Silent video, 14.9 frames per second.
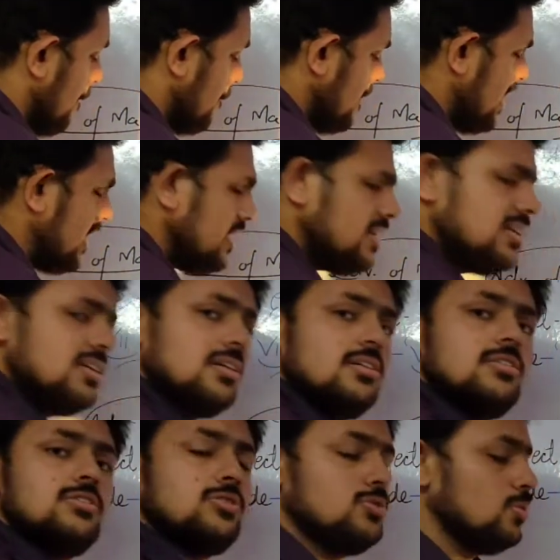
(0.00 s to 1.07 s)
meet.
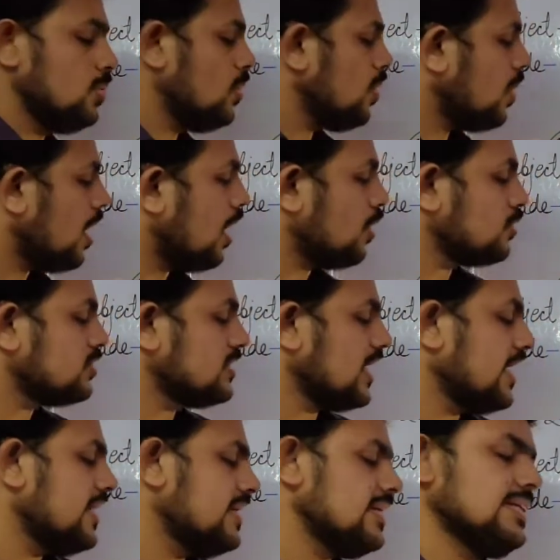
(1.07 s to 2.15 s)
So
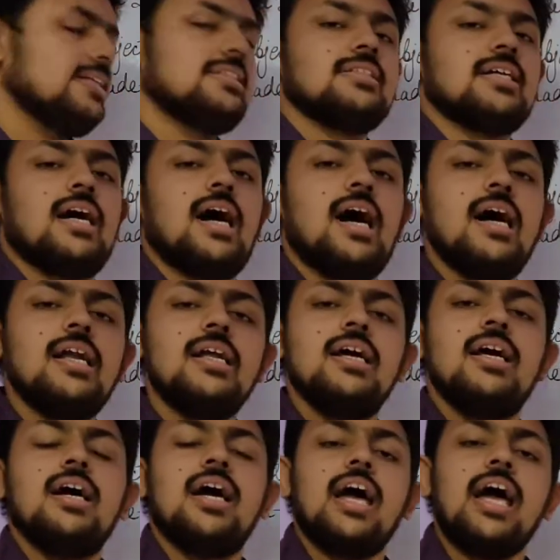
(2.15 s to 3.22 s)
outside is our
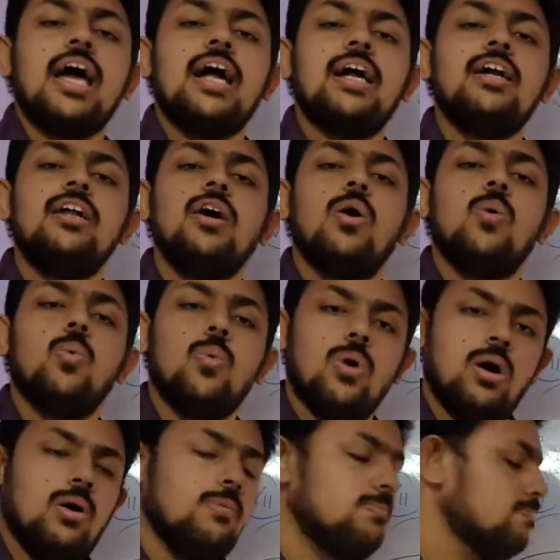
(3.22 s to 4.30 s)

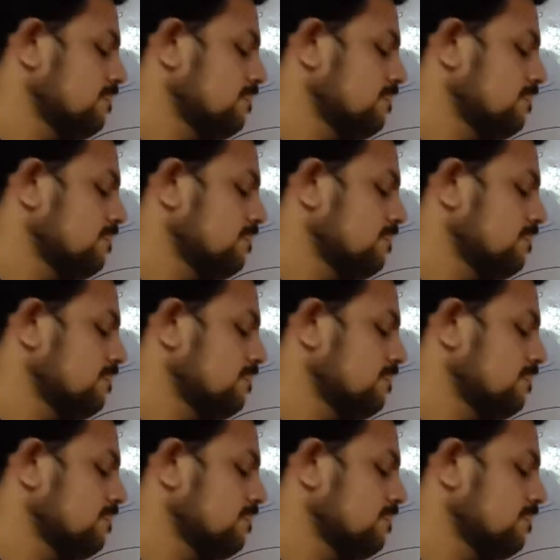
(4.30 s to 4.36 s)
adverb.